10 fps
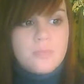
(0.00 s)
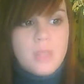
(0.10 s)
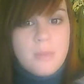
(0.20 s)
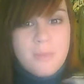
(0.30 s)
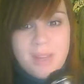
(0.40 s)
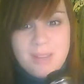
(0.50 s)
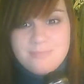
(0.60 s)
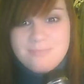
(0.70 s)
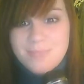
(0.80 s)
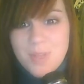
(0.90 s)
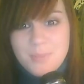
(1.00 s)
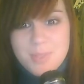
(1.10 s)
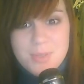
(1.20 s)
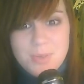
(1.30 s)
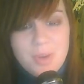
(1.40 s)
it might not be
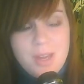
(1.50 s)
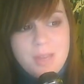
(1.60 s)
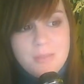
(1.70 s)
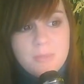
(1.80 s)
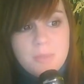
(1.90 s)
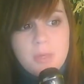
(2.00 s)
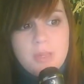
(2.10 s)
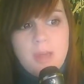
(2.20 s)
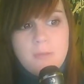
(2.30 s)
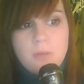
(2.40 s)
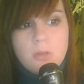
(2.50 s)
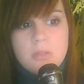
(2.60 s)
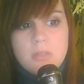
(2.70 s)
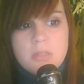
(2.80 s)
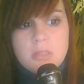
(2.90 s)
so great, but I figure
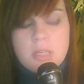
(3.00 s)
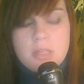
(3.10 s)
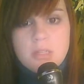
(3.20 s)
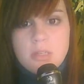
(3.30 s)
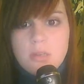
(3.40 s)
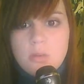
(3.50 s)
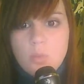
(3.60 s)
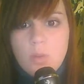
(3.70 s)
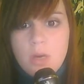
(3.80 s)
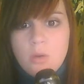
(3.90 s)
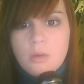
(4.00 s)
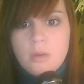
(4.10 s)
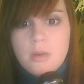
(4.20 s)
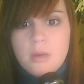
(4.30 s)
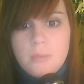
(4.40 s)
this is an easy route.
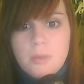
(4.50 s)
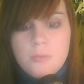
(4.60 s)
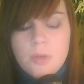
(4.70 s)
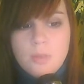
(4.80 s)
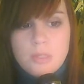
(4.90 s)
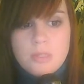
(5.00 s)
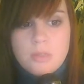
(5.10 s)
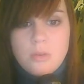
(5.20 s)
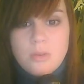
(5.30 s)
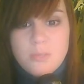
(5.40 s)
My friend wants to go as